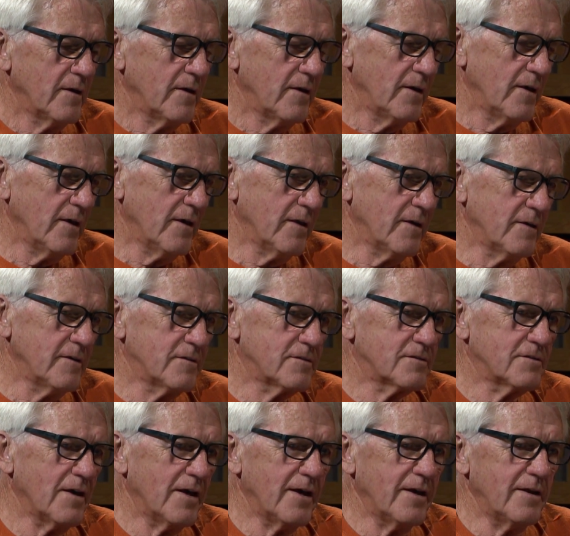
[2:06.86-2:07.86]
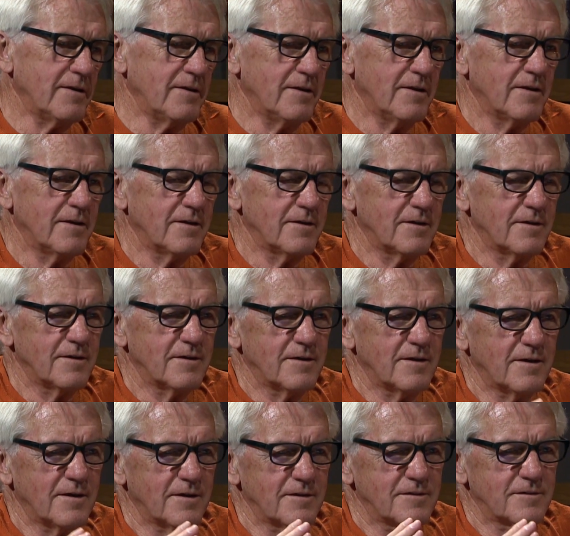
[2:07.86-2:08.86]
and side,
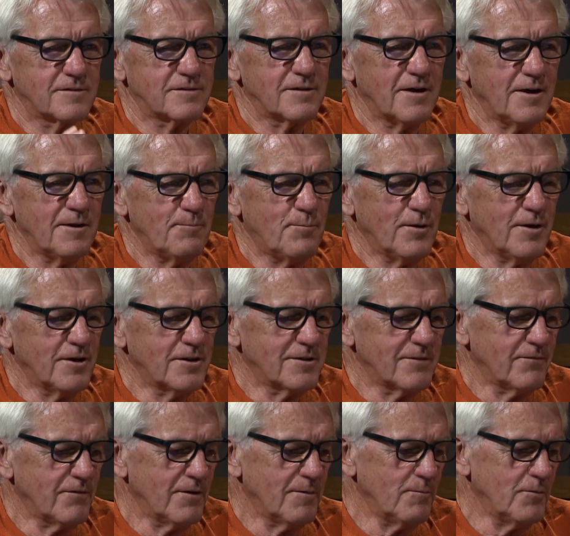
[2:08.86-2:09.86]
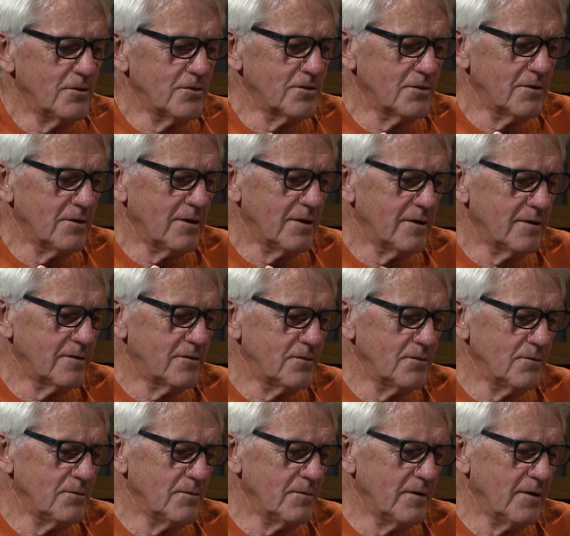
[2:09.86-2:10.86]
uh, side parts of our mission are
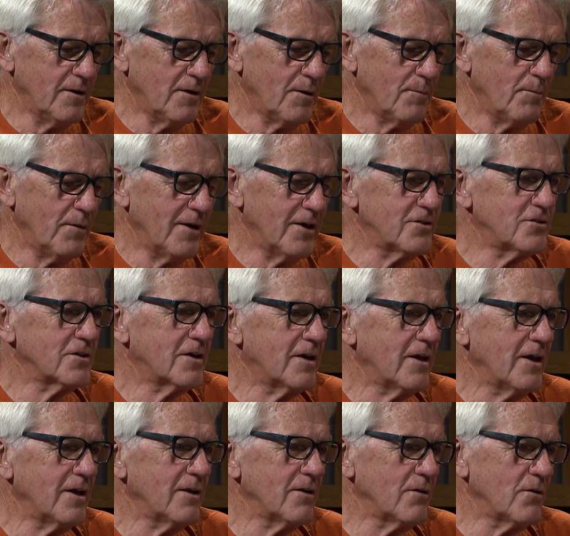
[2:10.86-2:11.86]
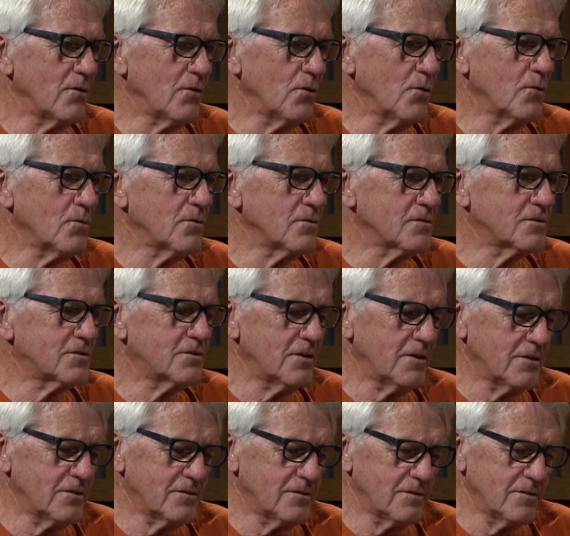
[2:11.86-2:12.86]
to help educate local
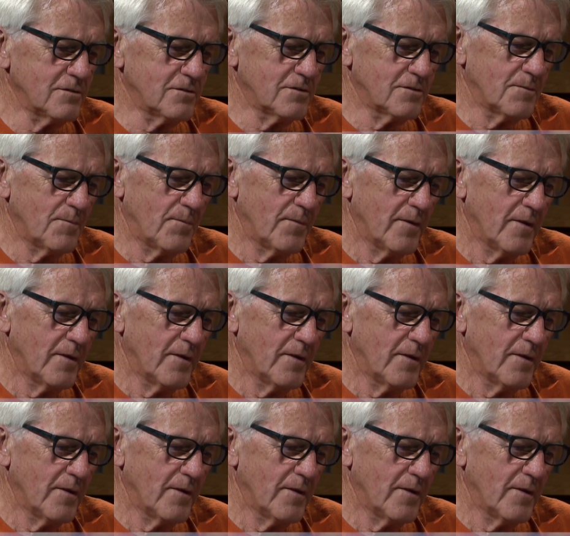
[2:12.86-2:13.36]
citizens